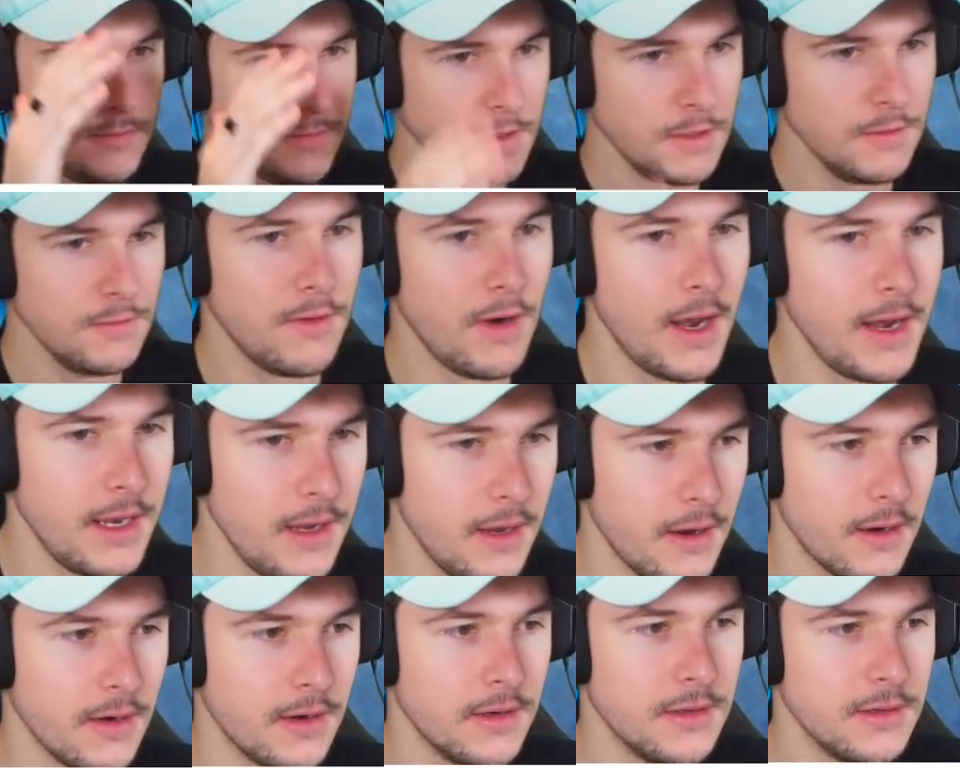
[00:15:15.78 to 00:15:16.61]
Right
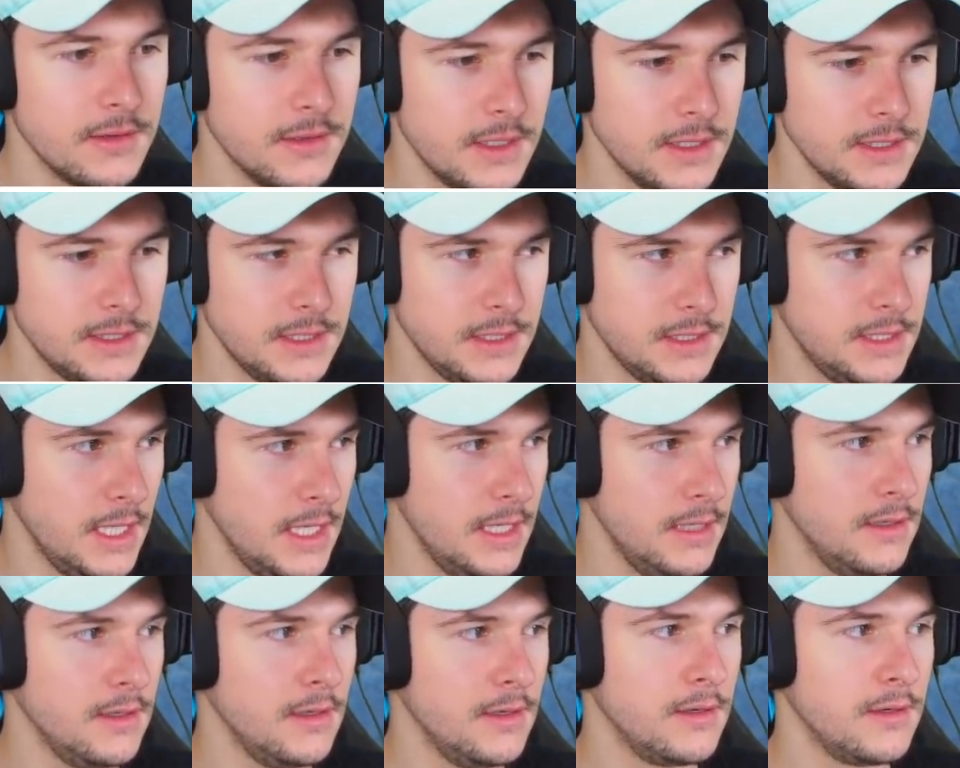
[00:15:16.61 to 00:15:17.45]
here, this is
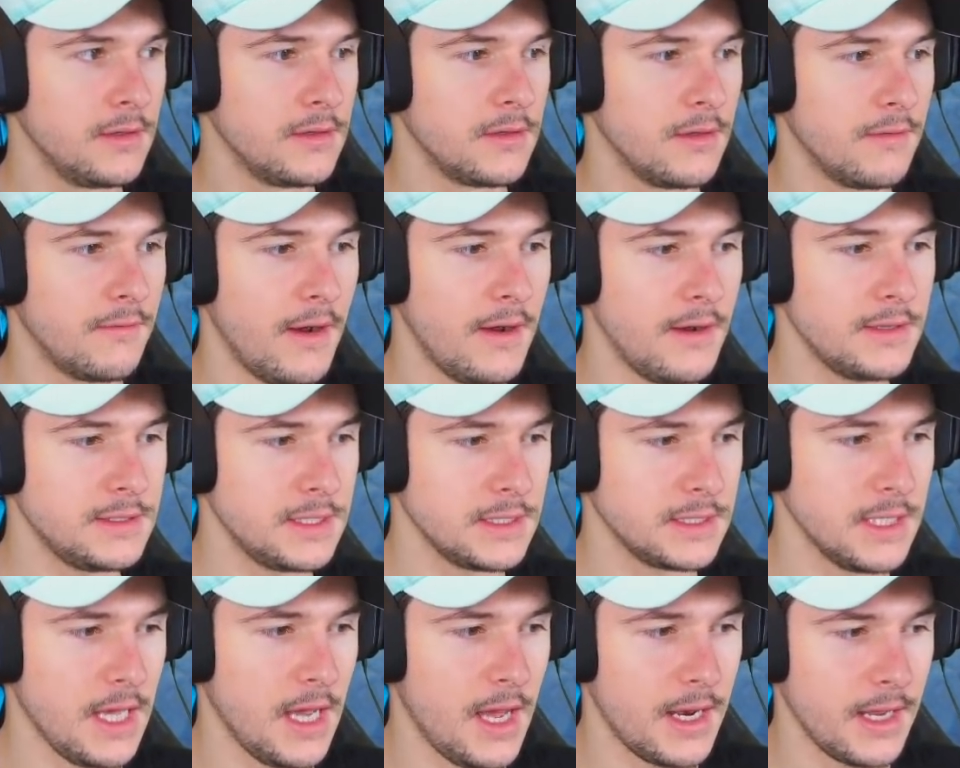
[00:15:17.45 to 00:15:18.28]
it, the rarest
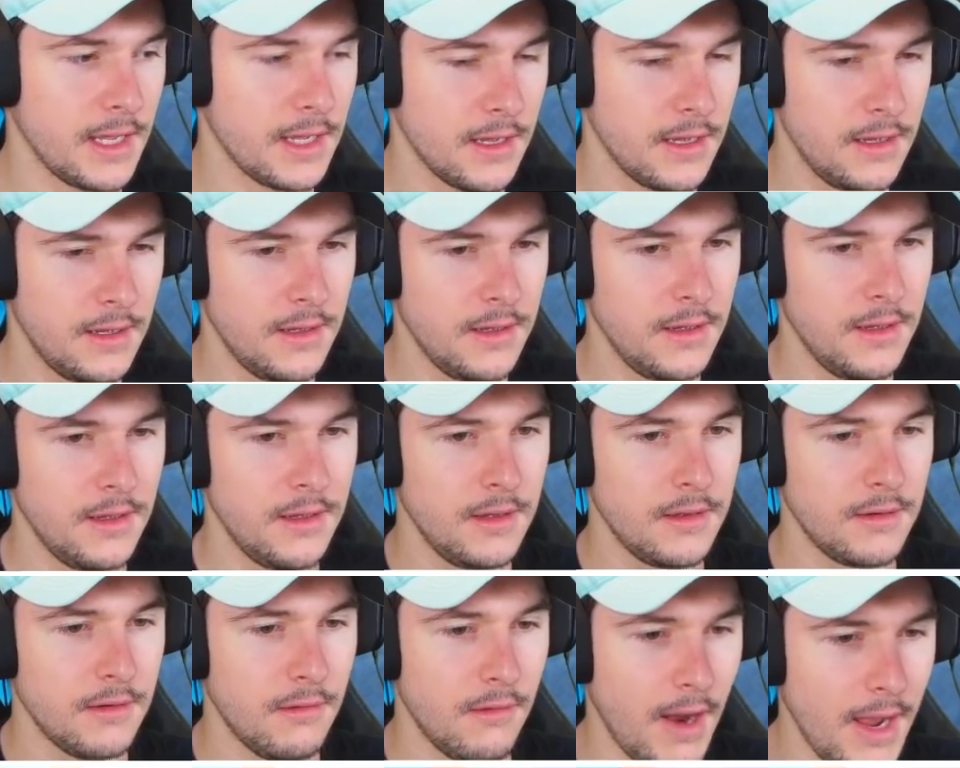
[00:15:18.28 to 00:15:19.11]
exotic,
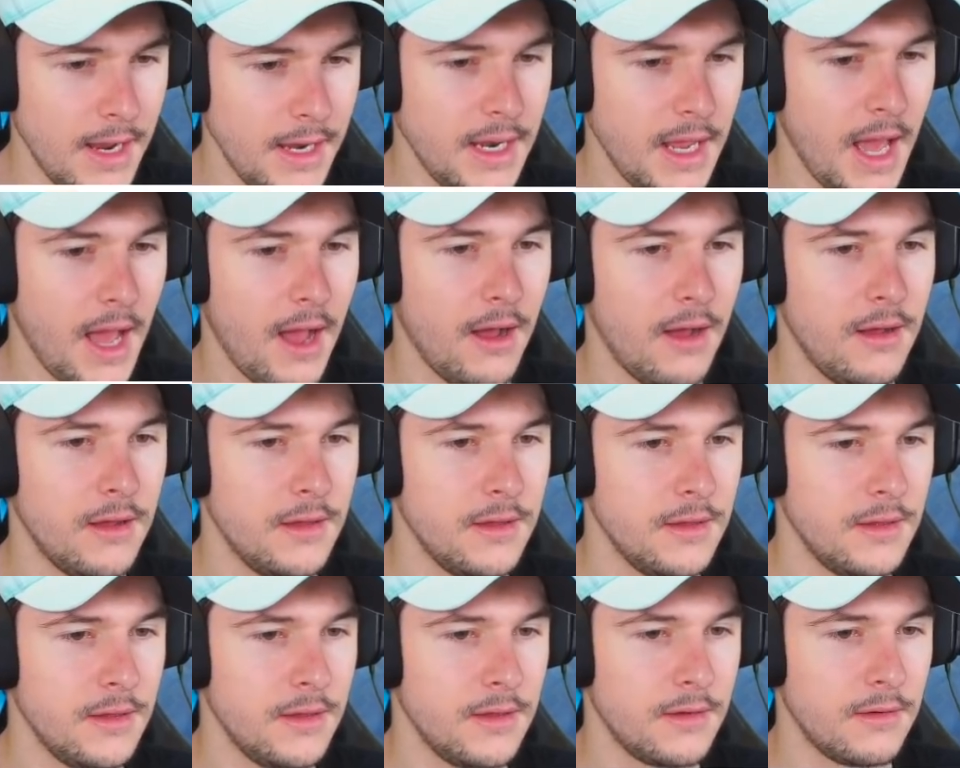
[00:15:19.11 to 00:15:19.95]
right now
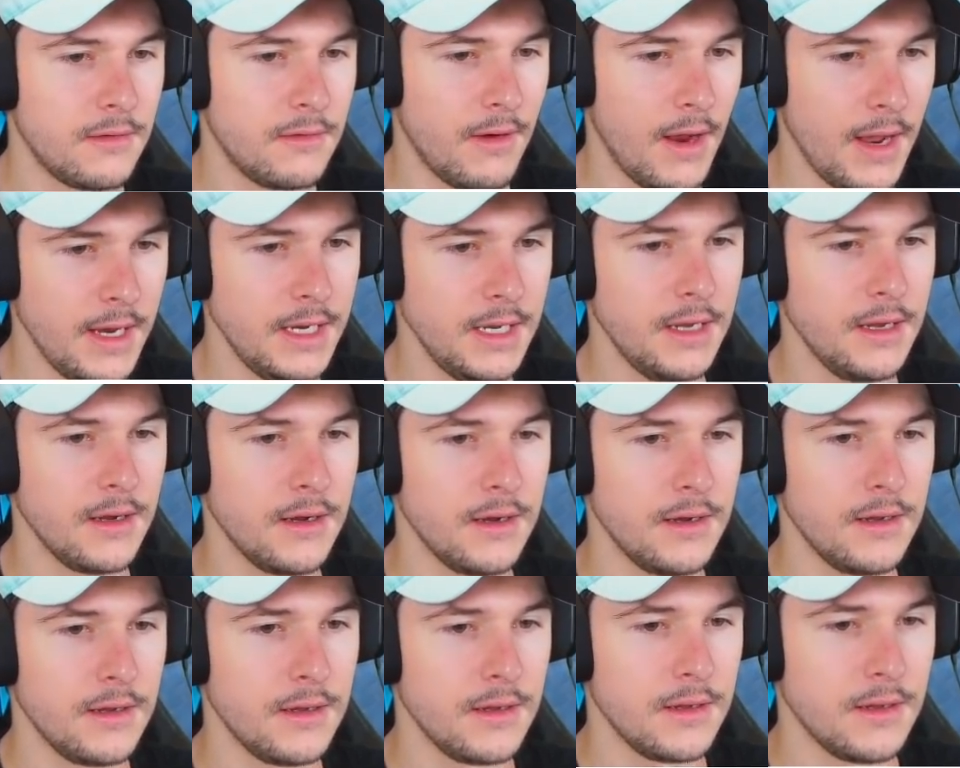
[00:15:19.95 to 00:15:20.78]
right here.